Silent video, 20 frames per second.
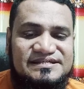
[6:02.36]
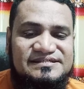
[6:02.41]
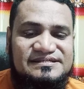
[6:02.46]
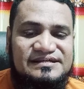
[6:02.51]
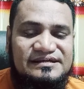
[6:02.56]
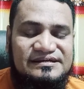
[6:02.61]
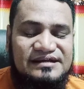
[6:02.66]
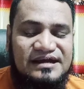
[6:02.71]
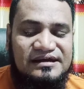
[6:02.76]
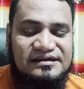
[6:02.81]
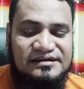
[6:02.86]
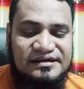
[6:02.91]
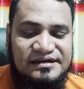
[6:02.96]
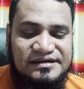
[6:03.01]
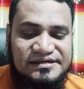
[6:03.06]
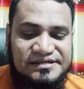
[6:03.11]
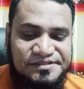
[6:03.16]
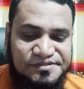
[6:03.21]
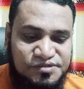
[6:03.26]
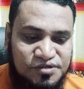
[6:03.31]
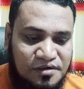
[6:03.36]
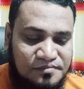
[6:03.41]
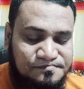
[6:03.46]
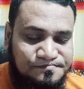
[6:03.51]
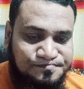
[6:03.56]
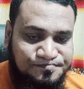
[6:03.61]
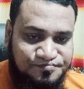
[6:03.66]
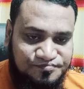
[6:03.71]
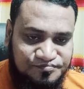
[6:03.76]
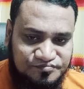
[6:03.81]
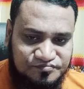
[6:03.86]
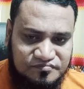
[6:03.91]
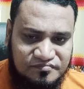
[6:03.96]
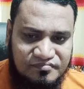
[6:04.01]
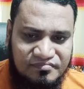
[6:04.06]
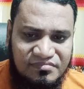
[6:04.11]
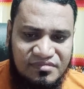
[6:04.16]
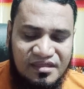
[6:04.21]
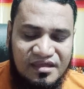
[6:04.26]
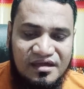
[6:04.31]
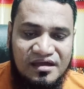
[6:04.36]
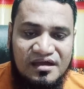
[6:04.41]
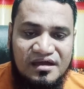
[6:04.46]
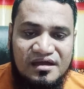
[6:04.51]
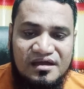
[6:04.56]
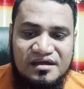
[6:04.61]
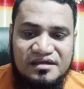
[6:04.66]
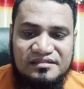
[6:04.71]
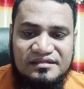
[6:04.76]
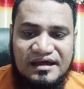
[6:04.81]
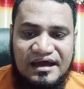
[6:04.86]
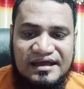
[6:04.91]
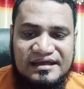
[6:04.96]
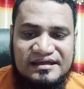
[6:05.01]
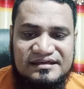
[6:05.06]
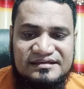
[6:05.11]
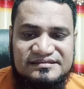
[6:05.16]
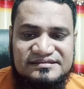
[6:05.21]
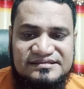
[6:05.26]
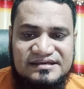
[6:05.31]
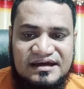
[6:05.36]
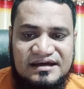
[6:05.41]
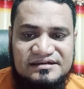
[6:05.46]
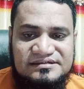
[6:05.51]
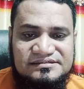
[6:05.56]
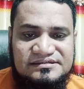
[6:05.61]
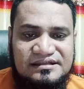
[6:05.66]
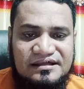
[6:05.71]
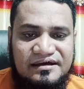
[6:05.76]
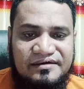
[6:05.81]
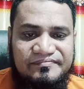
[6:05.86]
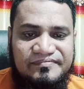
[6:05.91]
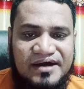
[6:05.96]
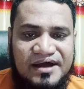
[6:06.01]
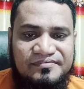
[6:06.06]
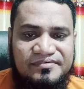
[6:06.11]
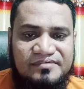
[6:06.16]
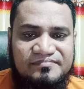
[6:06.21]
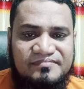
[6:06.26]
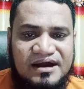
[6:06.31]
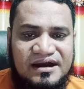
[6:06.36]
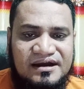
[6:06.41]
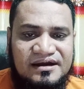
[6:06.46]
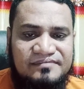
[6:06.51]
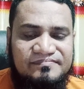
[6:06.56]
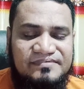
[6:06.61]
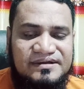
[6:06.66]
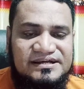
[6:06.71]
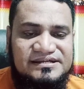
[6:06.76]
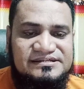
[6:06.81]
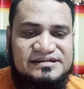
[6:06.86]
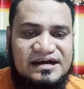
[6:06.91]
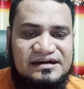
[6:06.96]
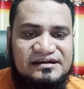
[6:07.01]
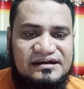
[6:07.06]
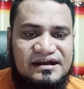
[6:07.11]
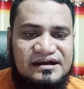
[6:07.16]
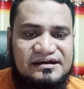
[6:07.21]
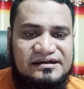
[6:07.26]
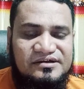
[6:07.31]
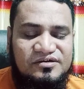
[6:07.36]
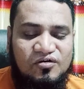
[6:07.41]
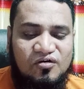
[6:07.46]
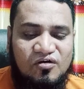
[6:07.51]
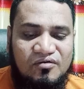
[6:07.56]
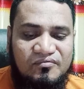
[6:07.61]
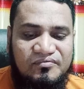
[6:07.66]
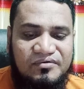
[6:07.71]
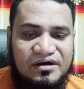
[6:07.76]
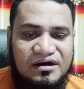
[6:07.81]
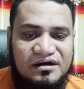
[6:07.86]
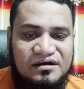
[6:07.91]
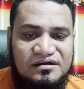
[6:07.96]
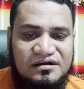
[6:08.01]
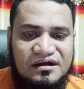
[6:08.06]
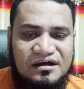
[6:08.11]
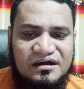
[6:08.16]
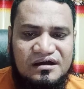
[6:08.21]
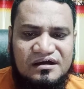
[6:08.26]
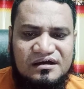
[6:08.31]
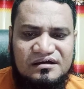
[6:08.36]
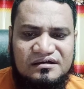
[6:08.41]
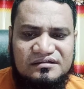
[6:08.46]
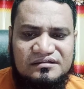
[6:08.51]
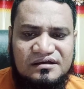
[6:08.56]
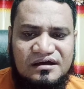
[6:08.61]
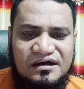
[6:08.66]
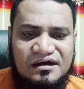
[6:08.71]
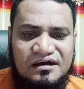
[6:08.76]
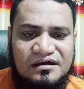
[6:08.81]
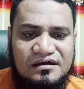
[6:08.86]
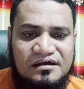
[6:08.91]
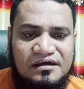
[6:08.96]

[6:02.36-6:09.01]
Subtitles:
then data entry job. I can search the Fiverr marketplace data entry offer the